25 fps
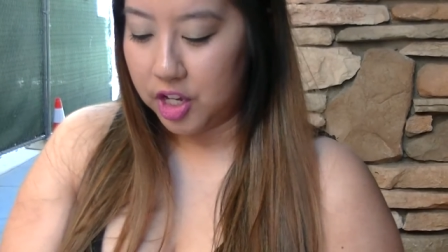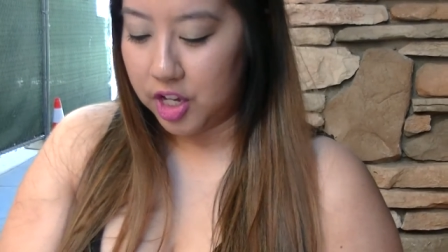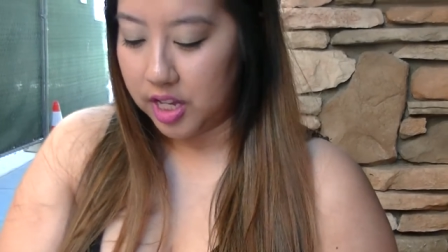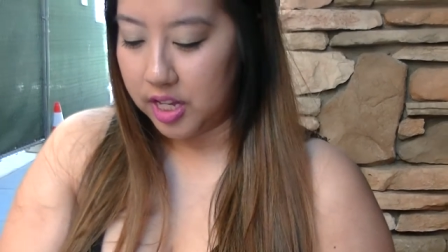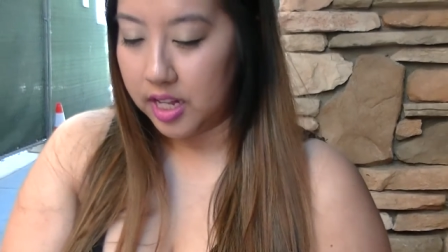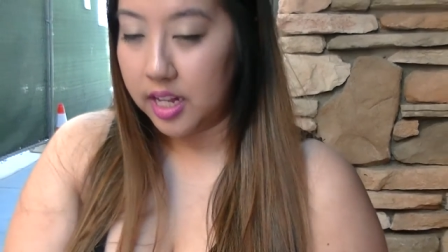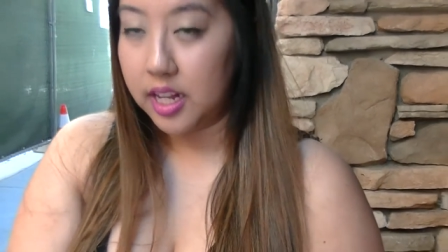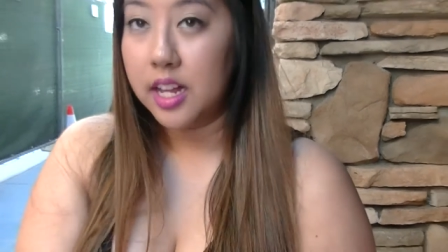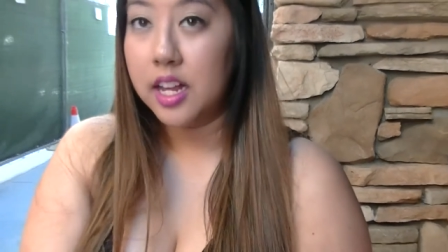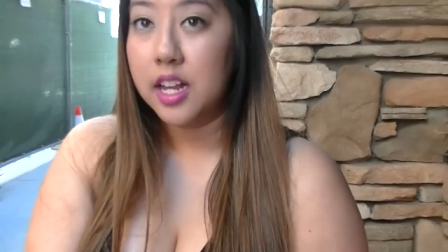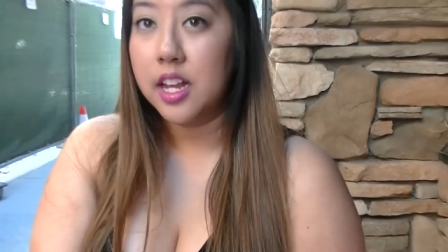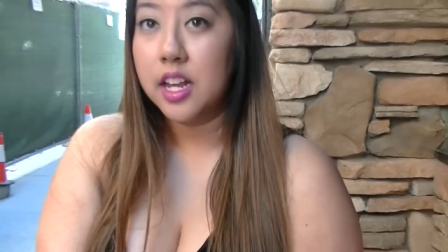it
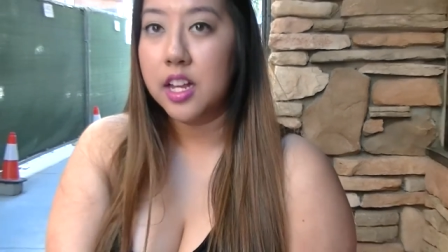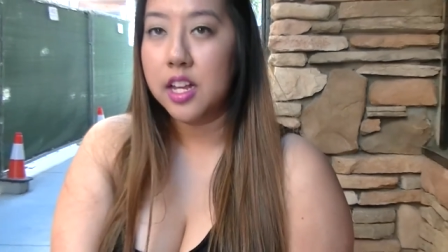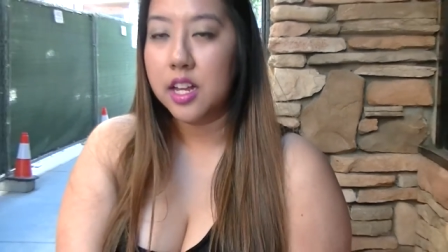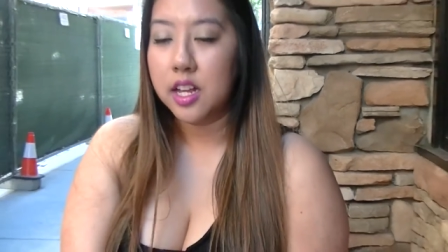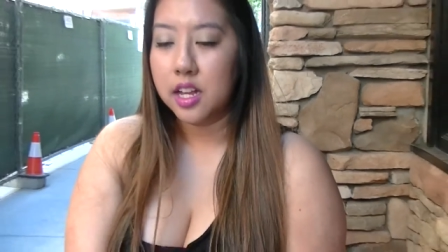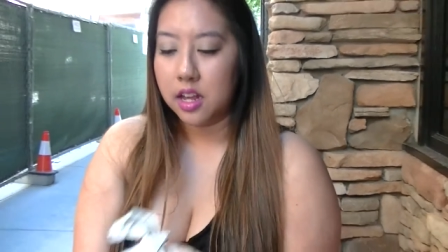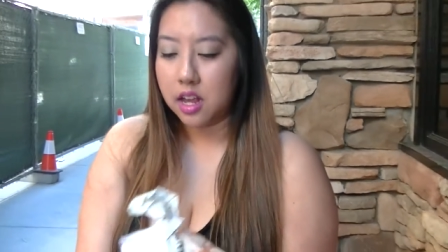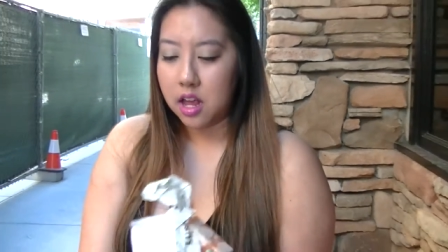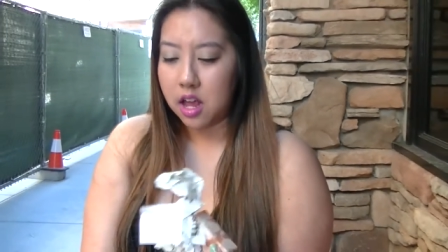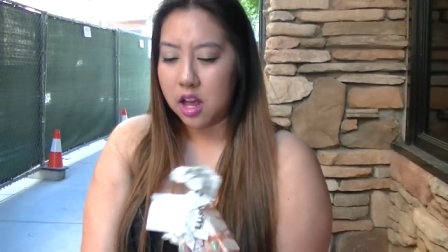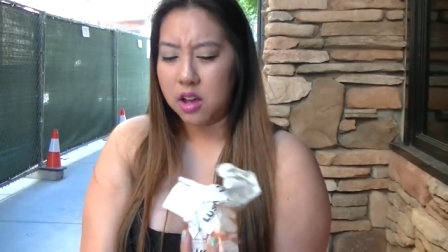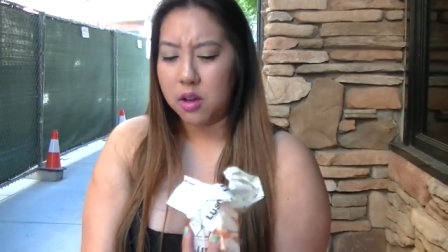called?
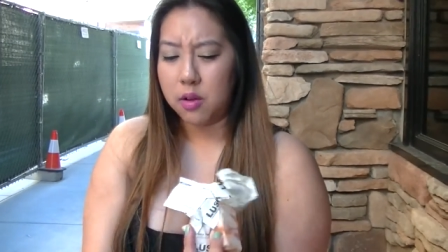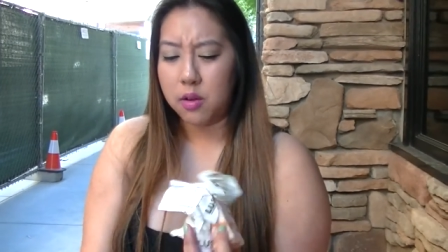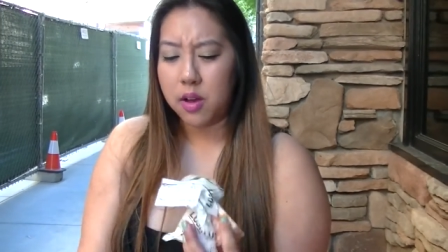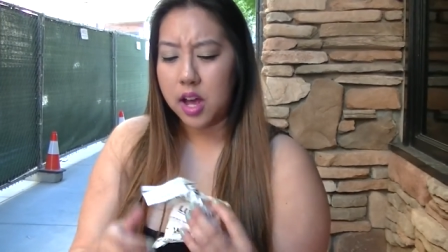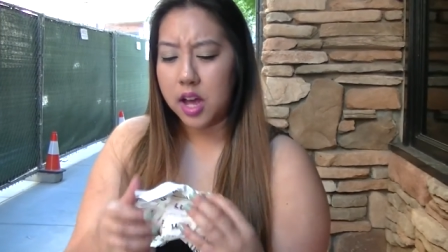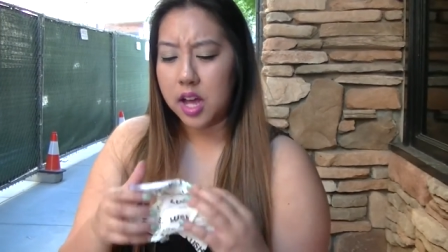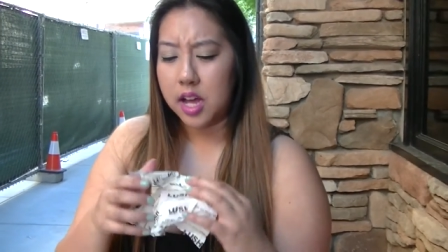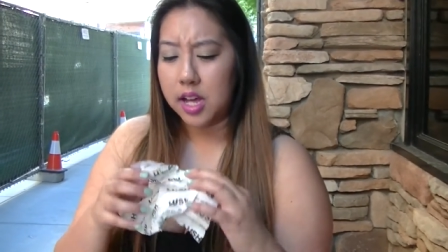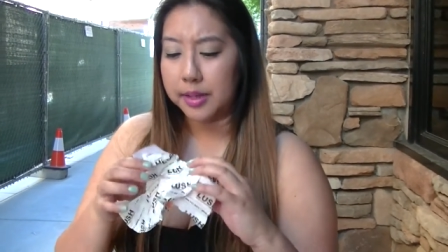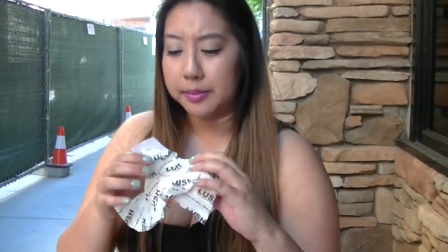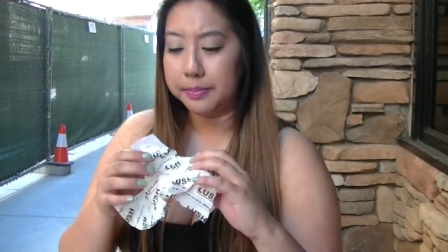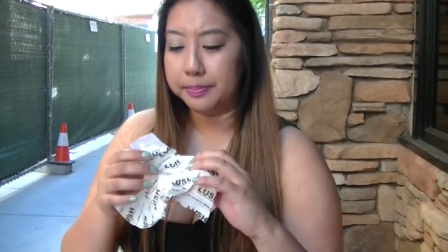Oh,
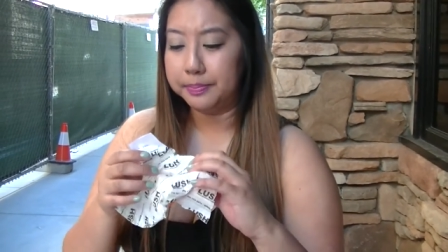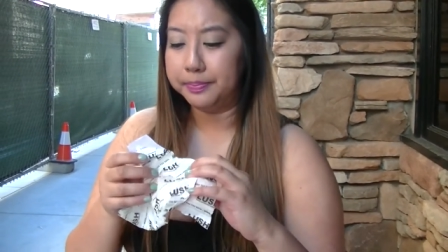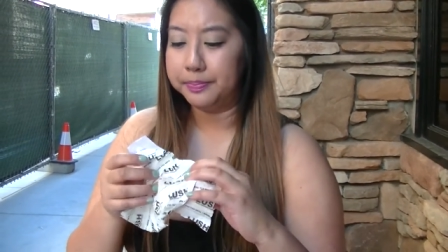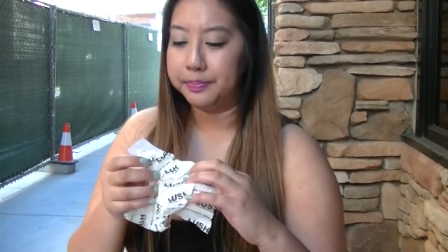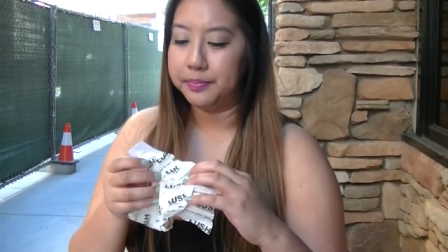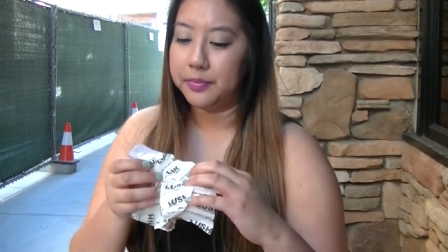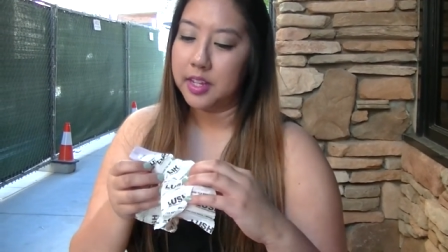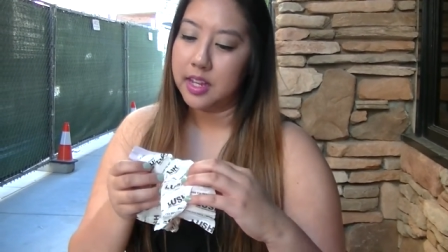um,